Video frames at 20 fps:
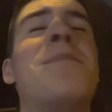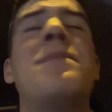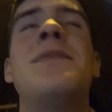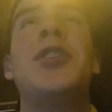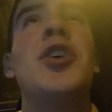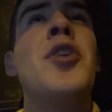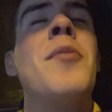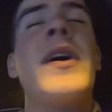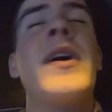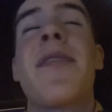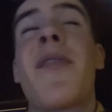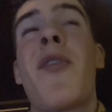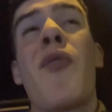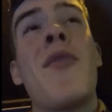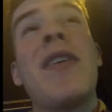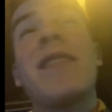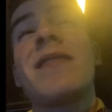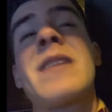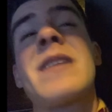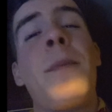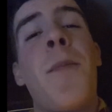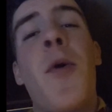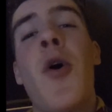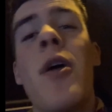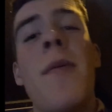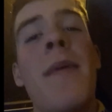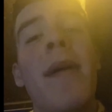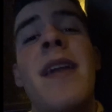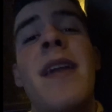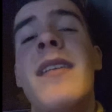too much of a risk to put
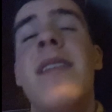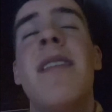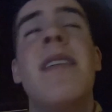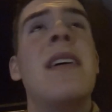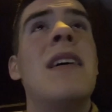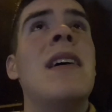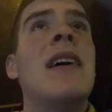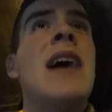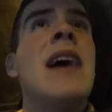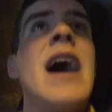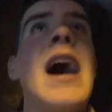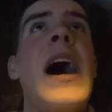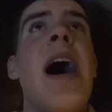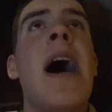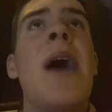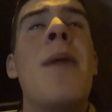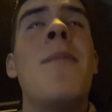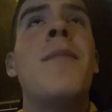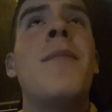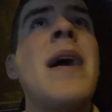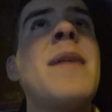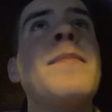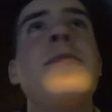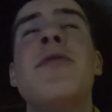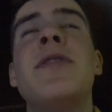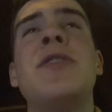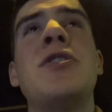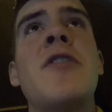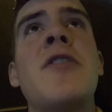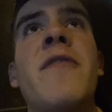him in. Maybe
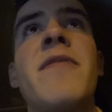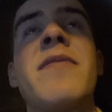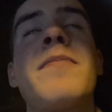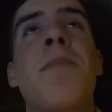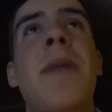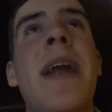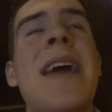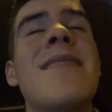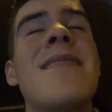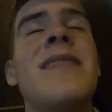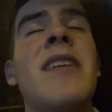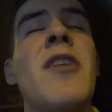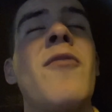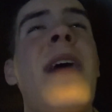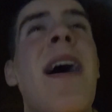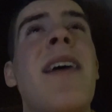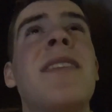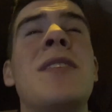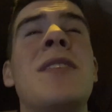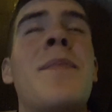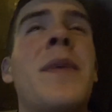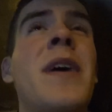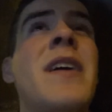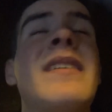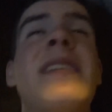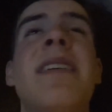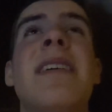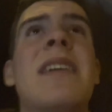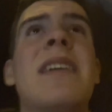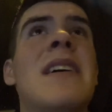we should have played Sierralta, but
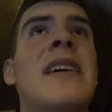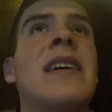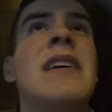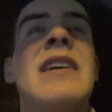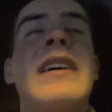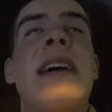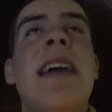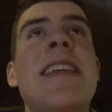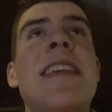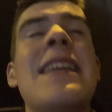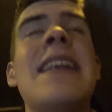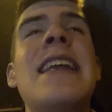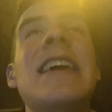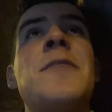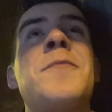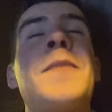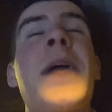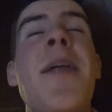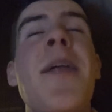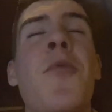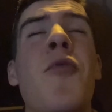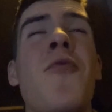he's at least played more